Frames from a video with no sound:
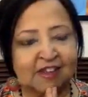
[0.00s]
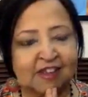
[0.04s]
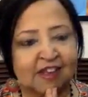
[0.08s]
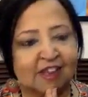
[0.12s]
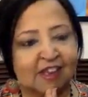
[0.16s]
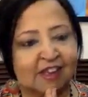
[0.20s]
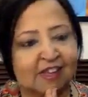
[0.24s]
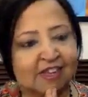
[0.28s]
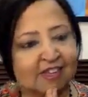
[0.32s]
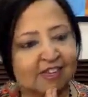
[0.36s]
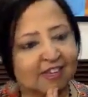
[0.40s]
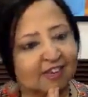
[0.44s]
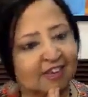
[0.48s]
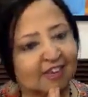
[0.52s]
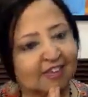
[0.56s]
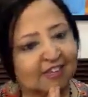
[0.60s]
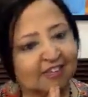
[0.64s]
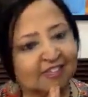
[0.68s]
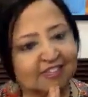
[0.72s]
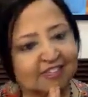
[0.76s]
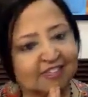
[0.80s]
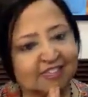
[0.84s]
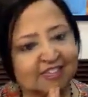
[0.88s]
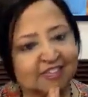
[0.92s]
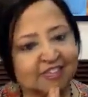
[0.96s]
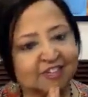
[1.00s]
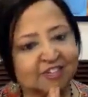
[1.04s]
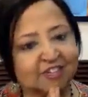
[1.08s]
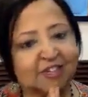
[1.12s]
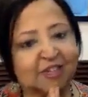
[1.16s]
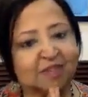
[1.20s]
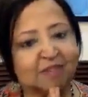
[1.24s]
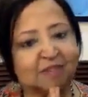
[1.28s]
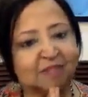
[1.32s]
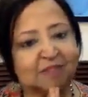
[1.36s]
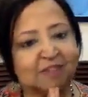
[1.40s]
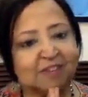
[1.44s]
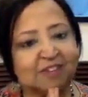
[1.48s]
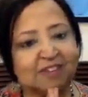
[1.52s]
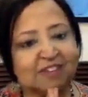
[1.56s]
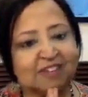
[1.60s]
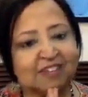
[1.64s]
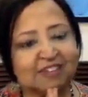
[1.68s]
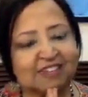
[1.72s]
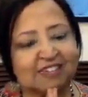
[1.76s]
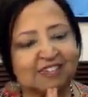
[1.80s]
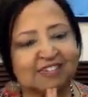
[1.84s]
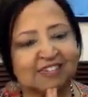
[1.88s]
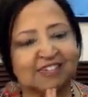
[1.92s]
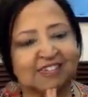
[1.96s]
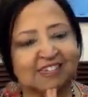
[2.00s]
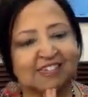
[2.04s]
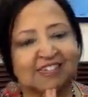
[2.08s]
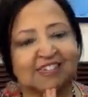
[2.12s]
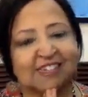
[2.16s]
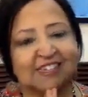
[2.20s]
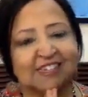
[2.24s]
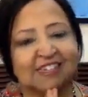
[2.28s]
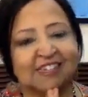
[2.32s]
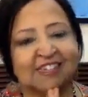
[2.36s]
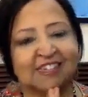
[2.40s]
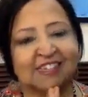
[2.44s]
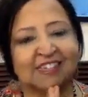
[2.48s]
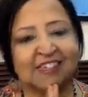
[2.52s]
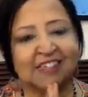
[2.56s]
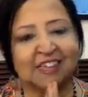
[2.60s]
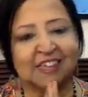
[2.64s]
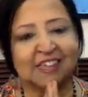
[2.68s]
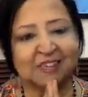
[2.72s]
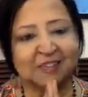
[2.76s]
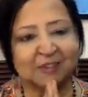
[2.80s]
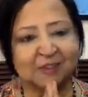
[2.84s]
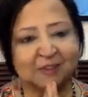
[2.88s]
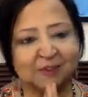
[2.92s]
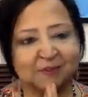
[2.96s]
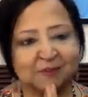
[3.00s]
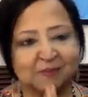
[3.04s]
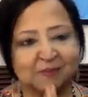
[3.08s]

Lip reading: I declare this session complete. Thank you.